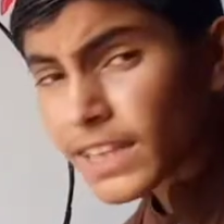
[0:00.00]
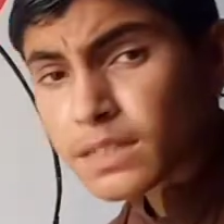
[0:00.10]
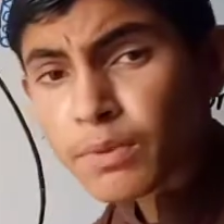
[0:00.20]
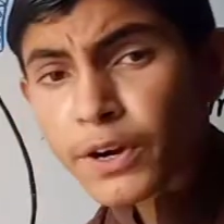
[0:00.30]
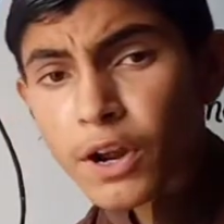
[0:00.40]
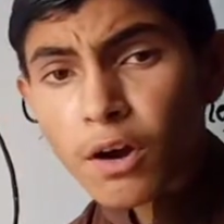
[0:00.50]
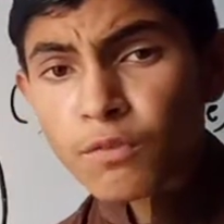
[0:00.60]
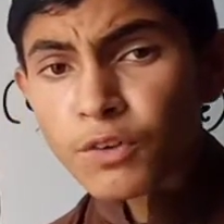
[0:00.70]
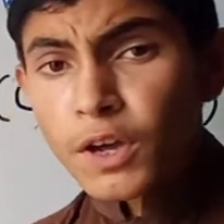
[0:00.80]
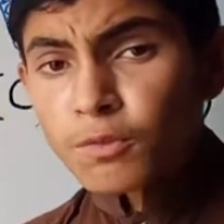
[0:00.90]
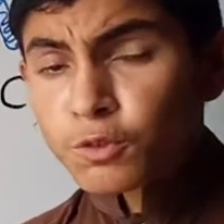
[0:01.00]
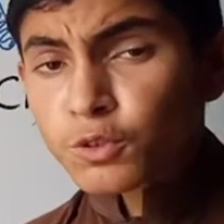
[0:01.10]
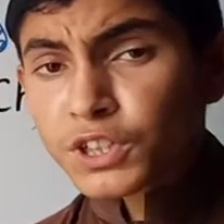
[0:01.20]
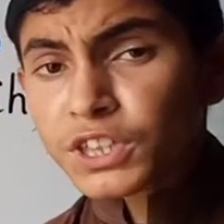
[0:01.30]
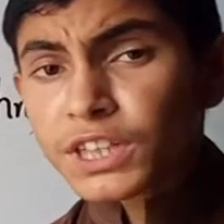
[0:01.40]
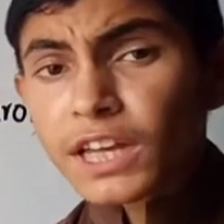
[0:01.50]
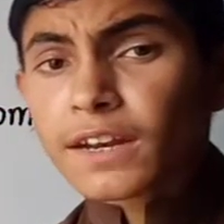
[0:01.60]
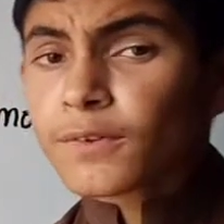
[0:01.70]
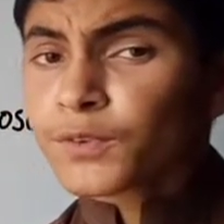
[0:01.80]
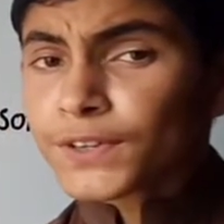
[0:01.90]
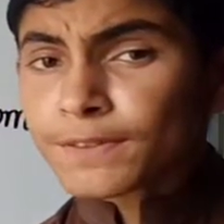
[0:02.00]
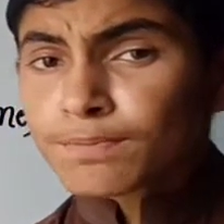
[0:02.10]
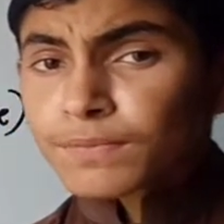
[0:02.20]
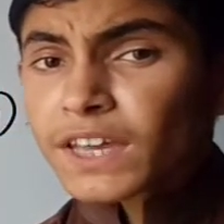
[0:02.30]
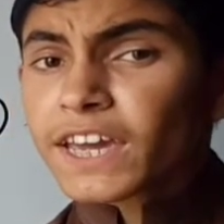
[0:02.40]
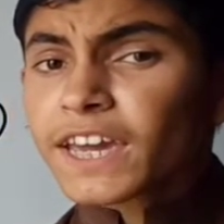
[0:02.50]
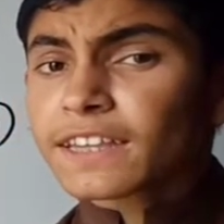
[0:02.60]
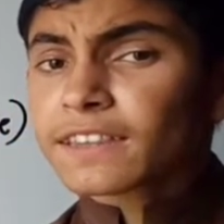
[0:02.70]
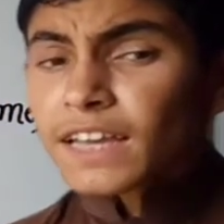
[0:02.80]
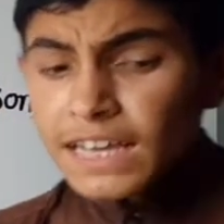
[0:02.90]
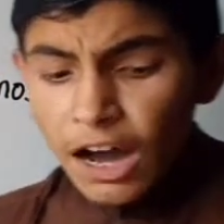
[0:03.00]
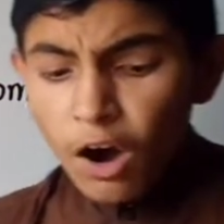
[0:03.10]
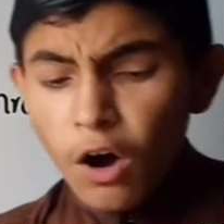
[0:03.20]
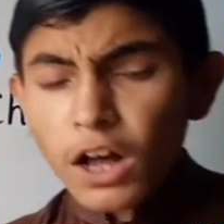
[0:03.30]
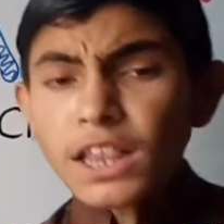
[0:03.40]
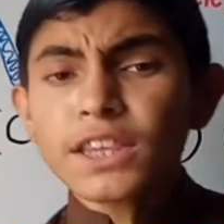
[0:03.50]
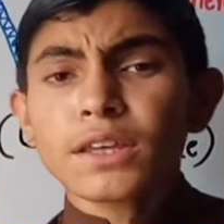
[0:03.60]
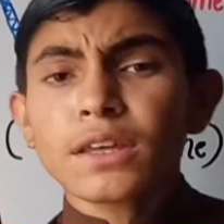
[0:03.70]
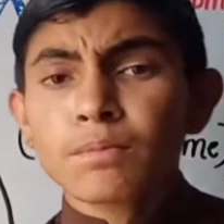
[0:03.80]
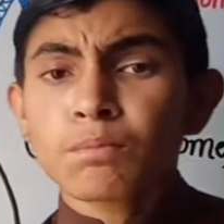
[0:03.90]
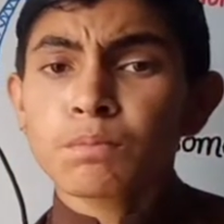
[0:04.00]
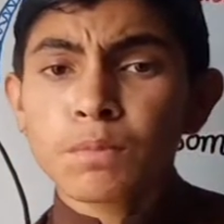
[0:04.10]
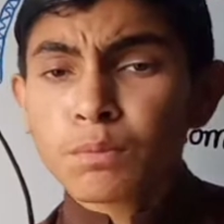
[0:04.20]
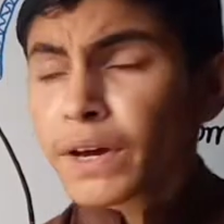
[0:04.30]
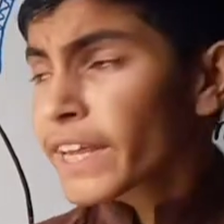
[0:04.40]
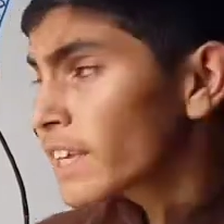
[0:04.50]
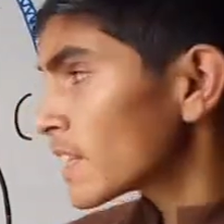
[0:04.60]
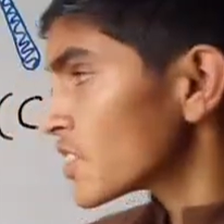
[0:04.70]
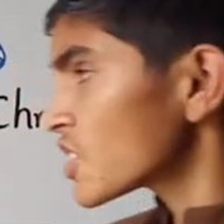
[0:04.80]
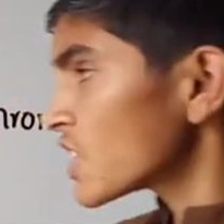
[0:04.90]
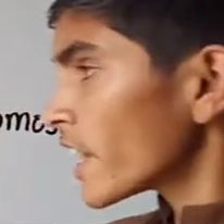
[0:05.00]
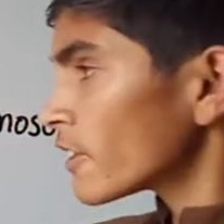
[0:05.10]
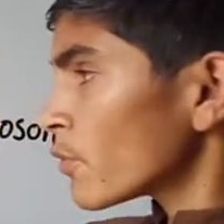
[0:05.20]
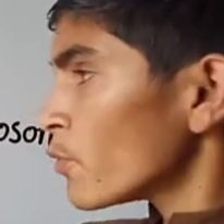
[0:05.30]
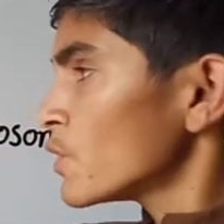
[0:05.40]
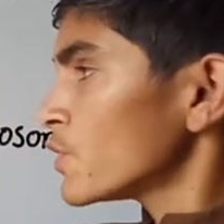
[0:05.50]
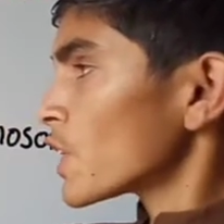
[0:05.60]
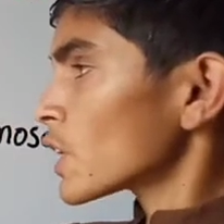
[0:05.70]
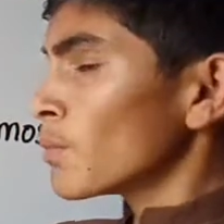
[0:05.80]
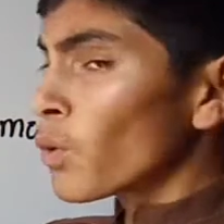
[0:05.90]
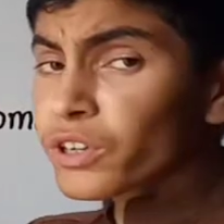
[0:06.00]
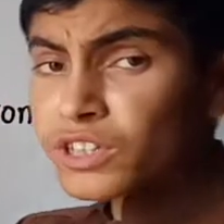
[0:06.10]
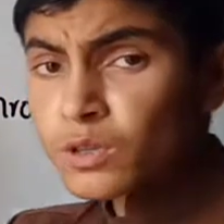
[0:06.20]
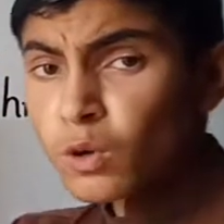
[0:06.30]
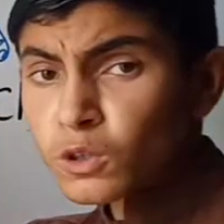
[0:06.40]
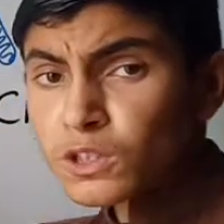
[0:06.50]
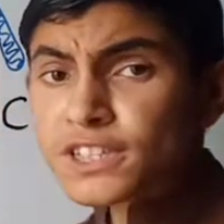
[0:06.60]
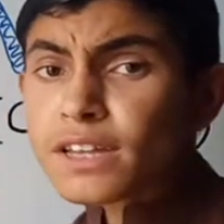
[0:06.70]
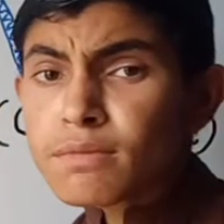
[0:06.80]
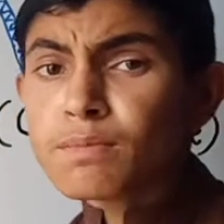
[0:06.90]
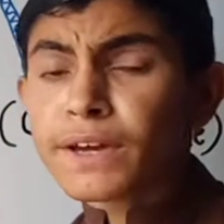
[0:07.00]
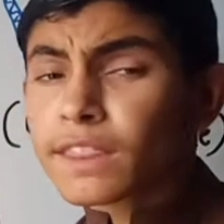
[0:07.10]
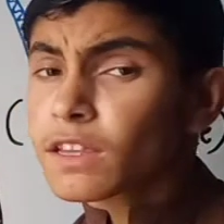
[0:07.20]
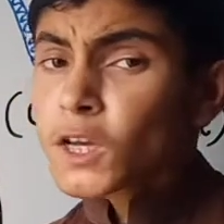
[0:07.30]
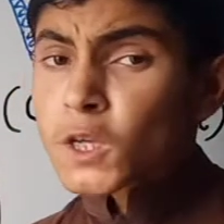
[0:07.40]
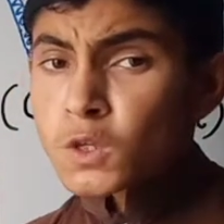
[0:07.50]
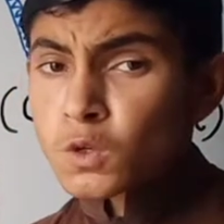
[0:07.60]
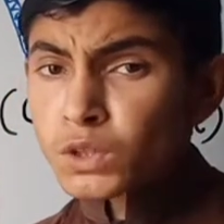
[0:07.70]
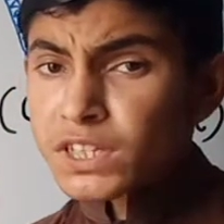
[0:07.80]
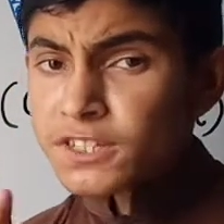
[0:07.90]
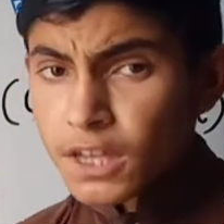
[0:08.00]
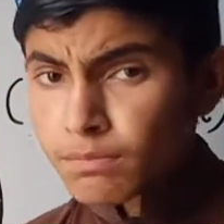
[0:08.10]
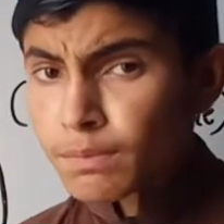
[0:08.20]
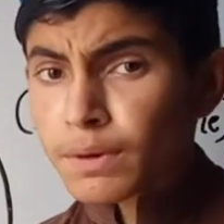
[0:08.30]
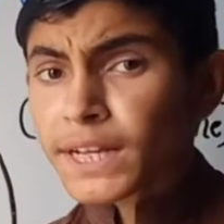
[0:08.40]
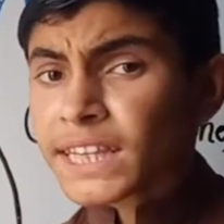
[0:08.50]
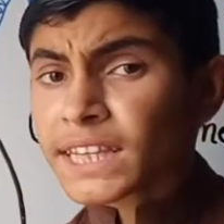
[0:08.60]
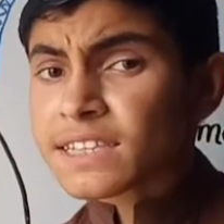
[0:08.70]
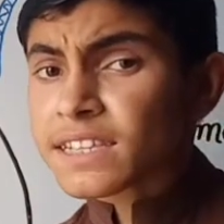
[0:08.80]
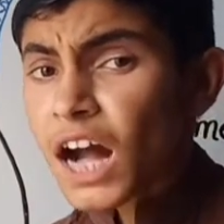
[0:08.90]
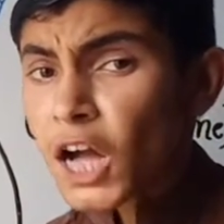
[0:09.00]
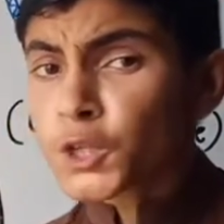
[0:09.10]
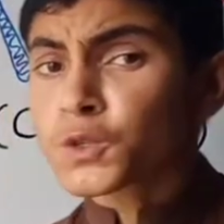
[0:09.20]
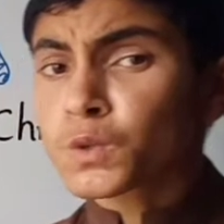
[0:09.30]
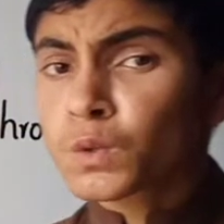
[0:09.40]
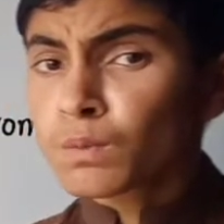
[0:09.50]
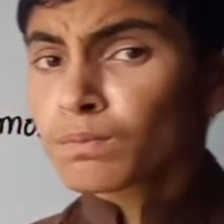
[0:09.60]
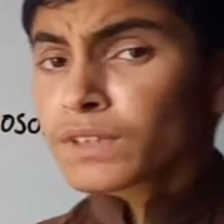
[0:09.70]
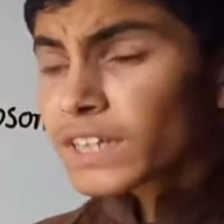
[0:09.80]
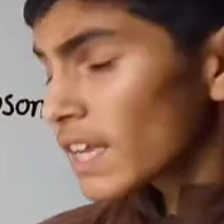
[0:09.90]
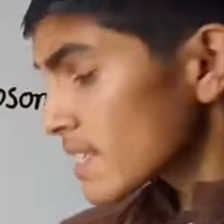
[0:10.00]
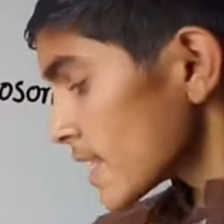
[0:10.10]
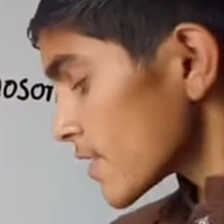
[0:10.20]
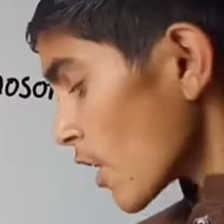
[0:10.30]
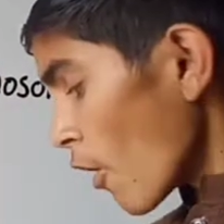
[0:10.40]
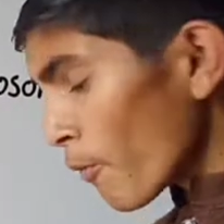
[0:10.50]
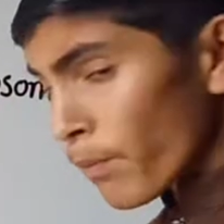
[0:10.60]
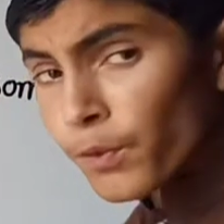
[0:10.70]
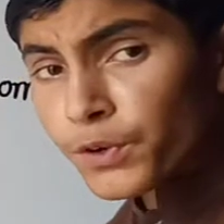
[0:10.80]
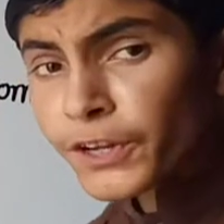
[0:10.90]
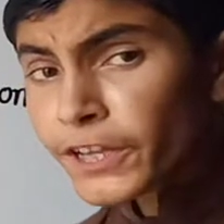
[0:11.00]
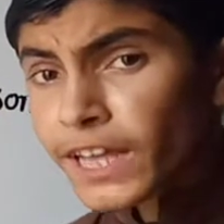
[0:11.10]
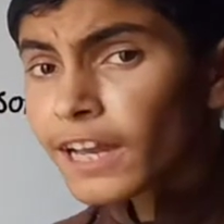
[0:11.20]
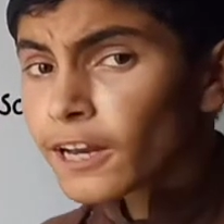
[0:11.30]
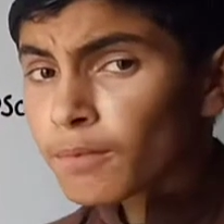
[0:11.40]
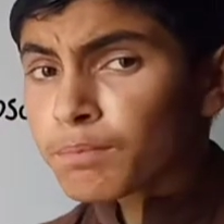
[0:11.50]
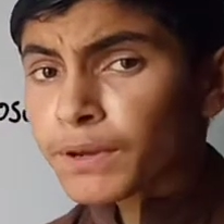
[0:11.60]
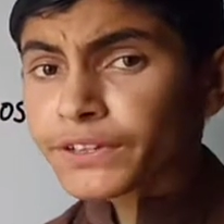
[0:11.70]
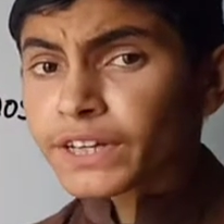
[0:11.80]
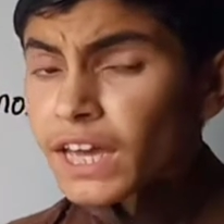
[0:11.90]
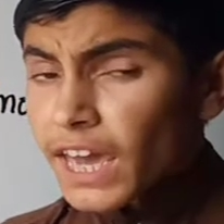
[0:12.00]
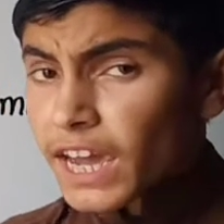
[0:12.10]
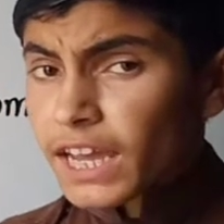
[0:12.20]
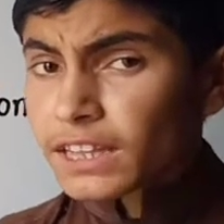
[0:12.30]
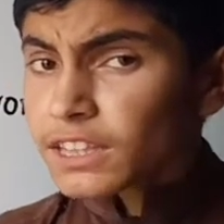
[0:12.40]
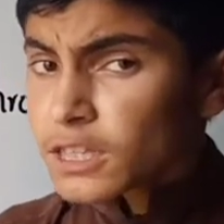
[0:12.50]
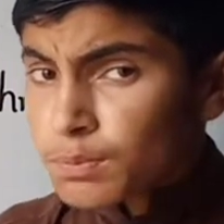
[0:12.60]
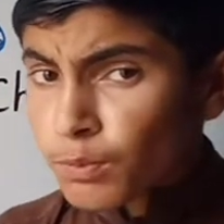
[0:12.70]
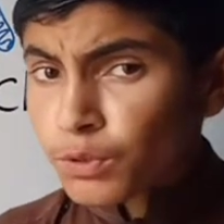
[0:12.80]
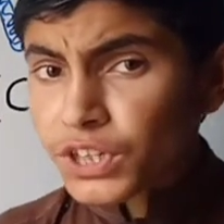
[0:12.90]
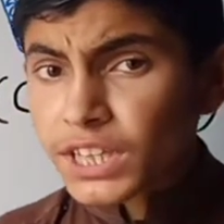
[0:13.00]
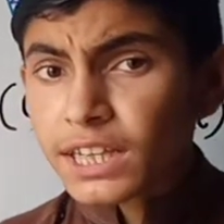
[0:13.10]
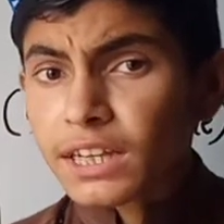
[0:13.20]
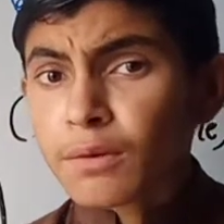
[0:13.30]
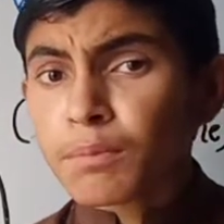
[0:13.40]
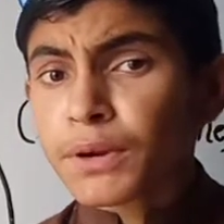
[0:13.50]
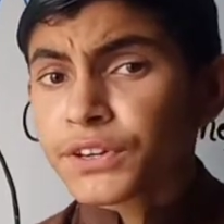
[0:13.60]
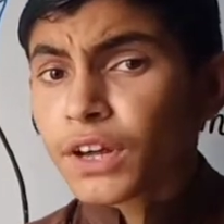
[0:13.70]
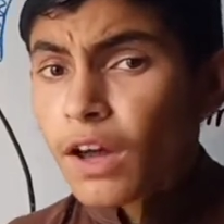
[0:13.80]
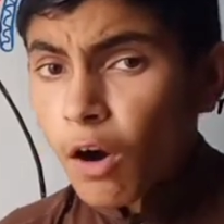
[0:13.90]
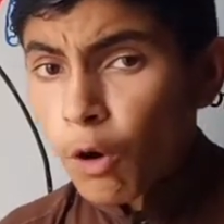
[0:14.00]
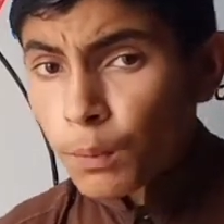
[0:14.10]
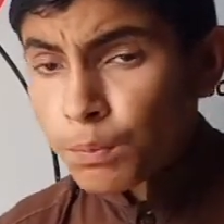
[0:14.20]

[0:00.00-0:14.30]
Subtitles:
is made of protein and lipid, and all the membrane, just like if we talk about this whole cell membrane, so the cell membrane is also consist of protein and lipid, and this protein and lipid are